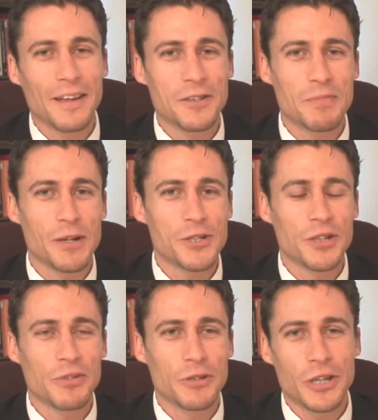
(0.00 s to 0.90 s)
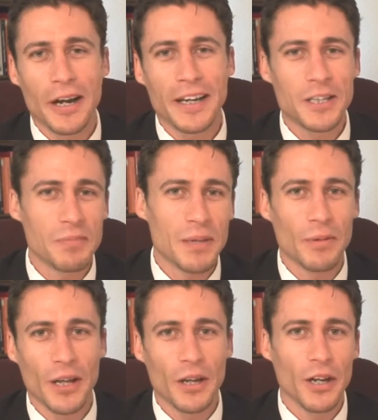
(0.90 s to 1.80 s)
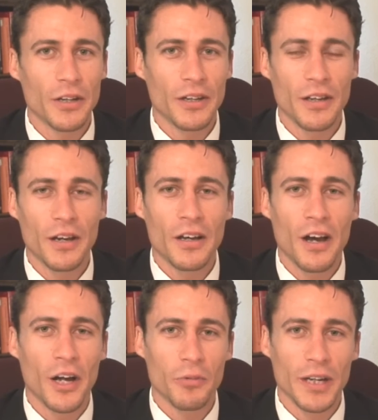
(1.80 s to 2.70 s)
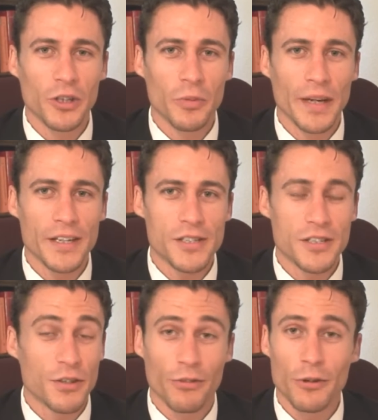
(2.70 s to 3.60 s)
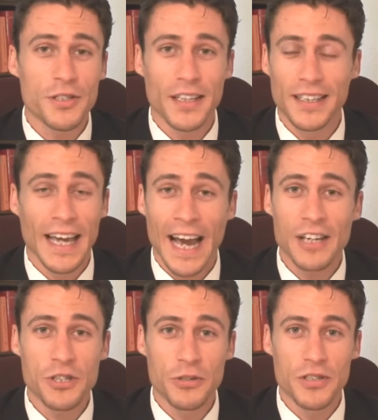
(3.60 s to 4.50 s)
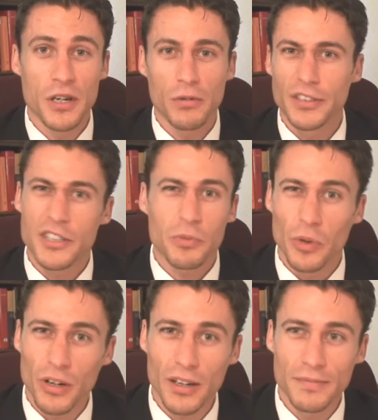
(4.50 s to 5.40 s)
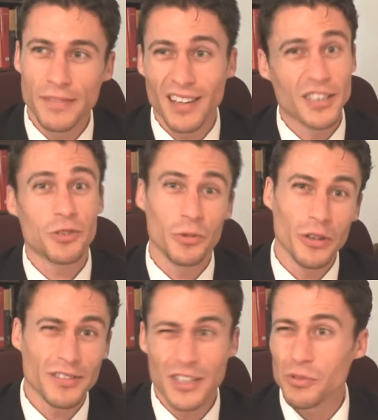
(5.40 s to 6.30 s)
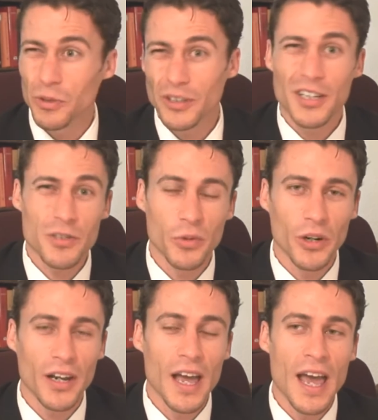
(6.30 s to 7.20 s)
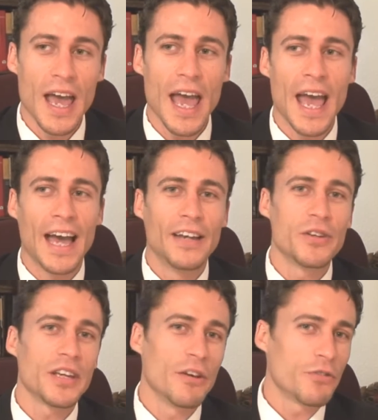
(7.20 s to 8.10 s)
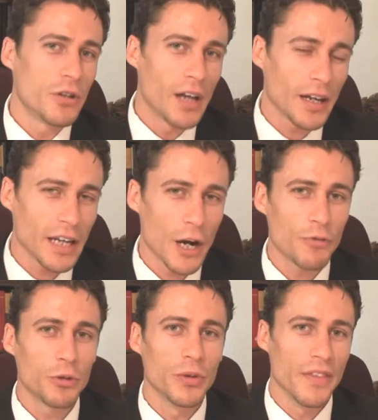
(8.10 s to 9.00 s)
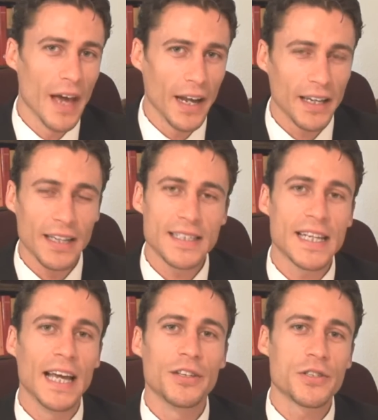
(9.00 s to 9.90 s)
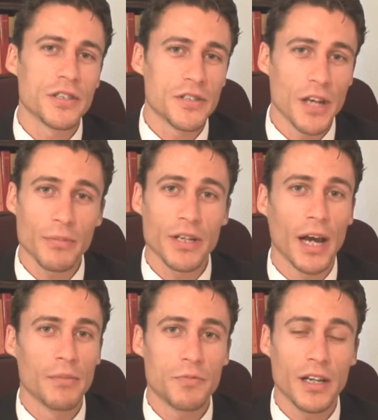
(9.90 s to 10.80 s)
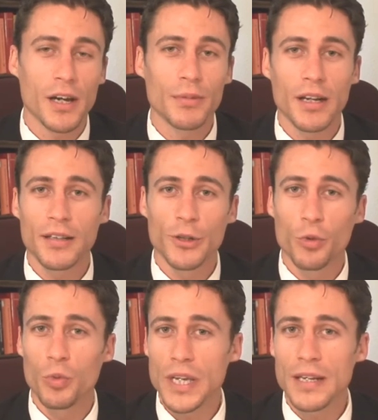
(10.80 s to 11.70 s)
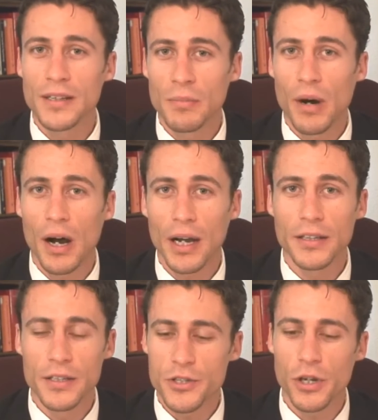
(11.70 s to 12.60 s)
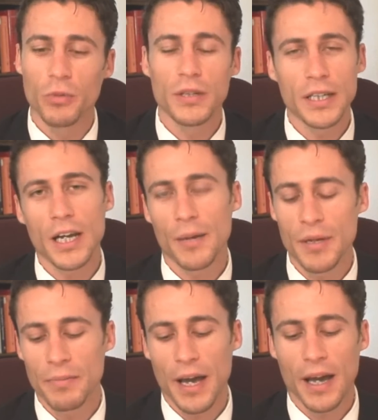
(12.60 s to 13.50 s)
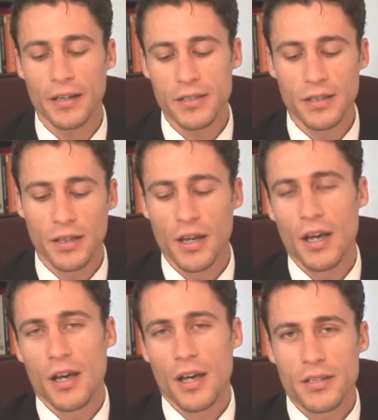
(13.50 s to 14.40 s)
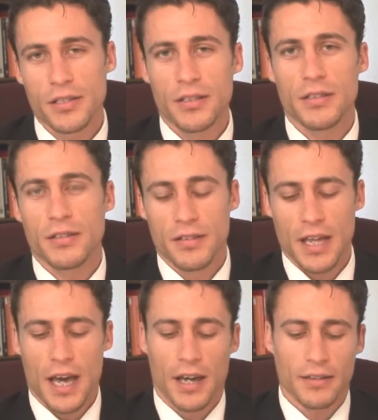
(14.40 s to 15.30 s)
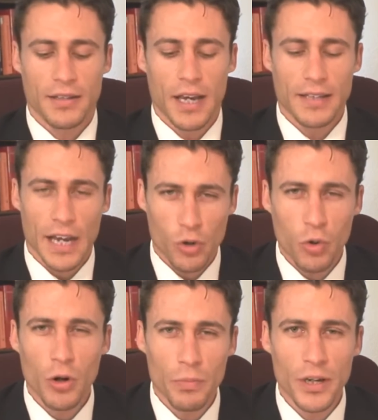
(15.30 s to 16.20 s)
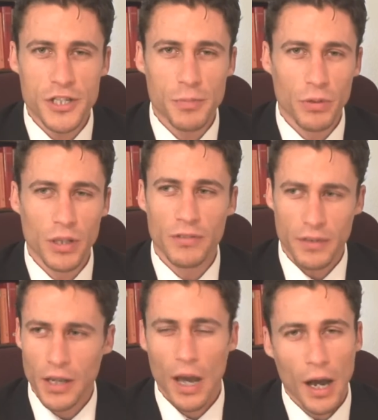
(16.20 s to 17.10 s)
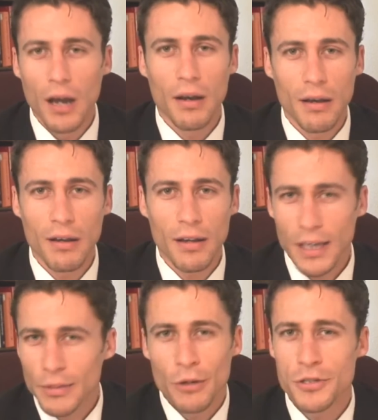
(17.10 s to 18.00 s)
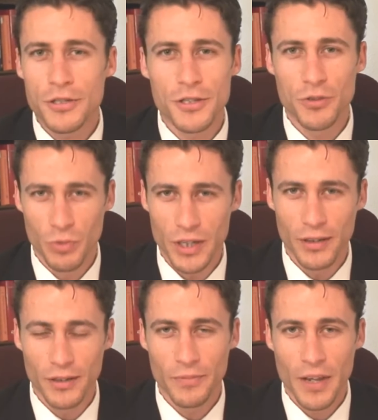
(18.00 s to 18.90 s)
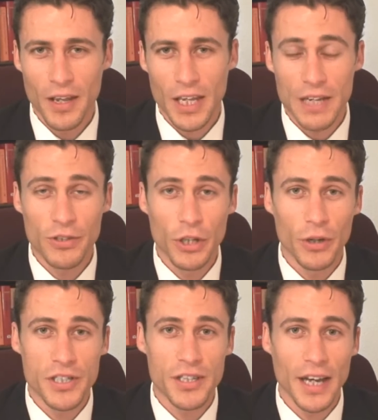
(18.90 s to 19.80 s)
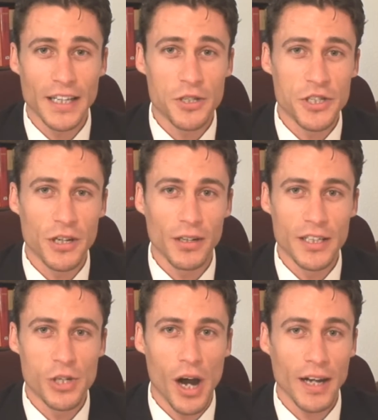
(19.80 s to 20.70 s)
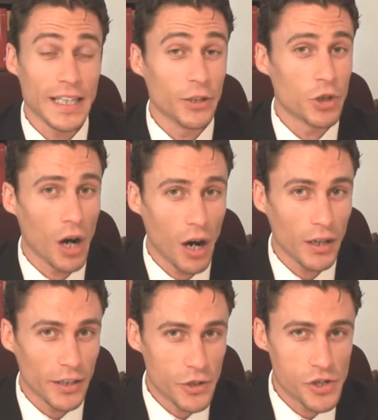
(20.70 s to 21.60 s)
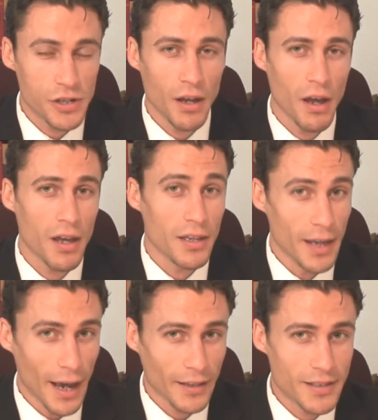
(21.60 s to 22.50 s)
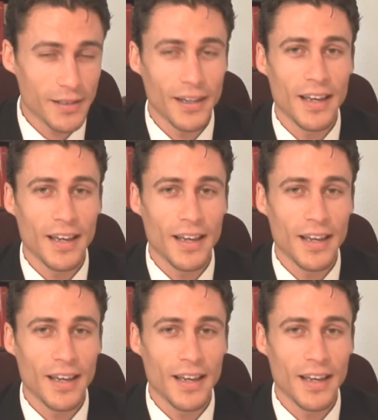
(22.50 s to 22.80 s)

especially if you're talking to people on a regular basis, the first thing they ask you is, well, does it work? Does it work? Does it work? Does it work? And if you're not careful with that, it tends to sometimes become like a little weed in the mind. And so really coming back to that core principle of, yeah, hypnosis is real. Even though it's not necessarily taught in college yet,